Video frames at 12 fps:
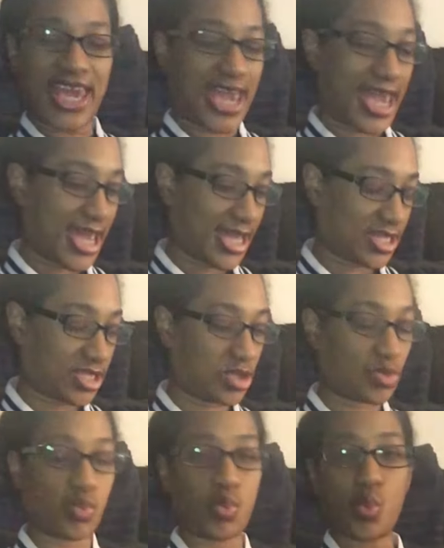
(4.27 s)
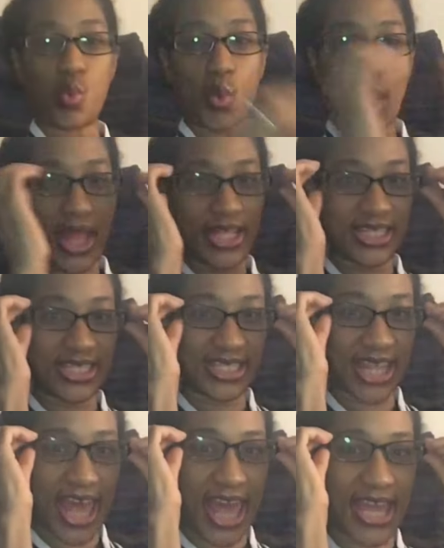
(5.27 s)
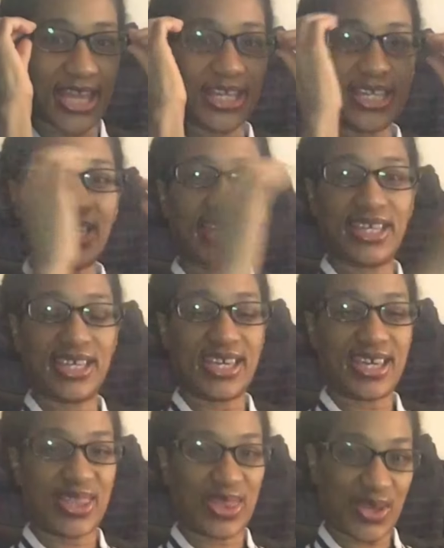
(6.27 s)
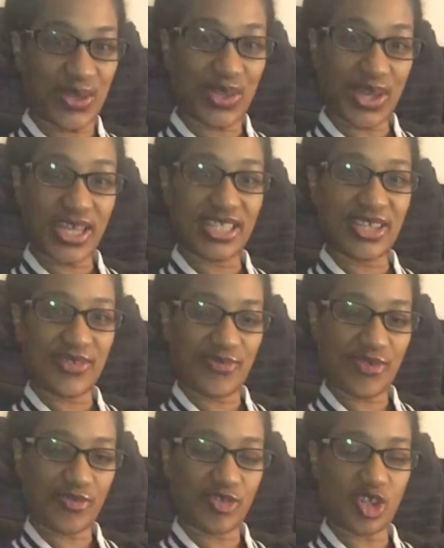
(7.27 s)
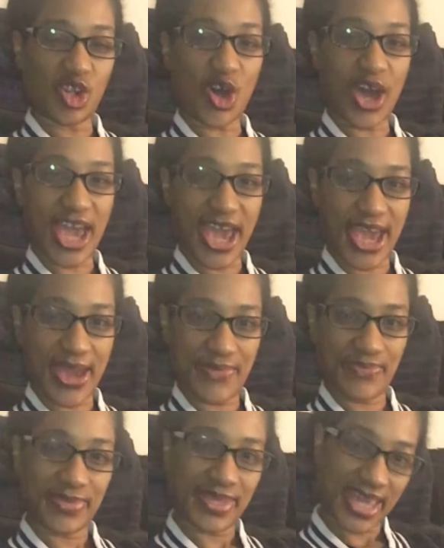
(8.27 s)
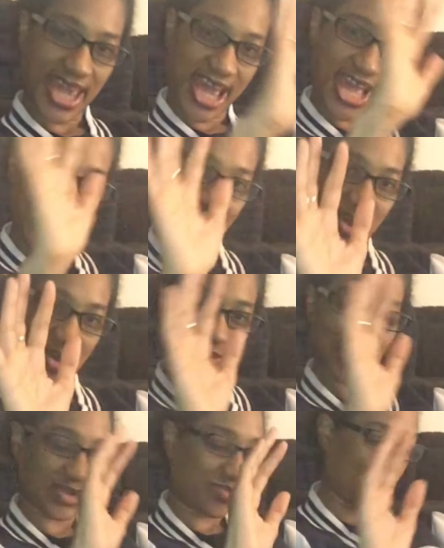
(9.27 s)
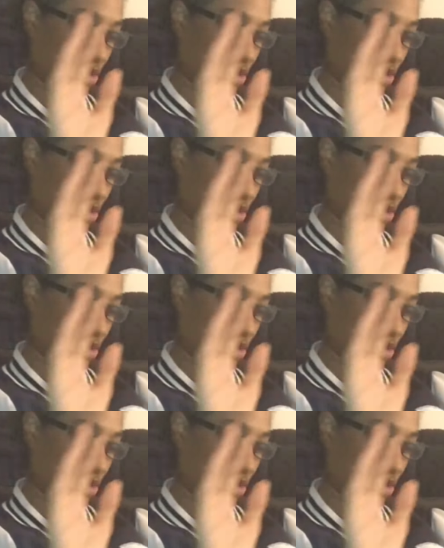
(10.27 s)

It's Wednesday, the 13th of July here. Hello, good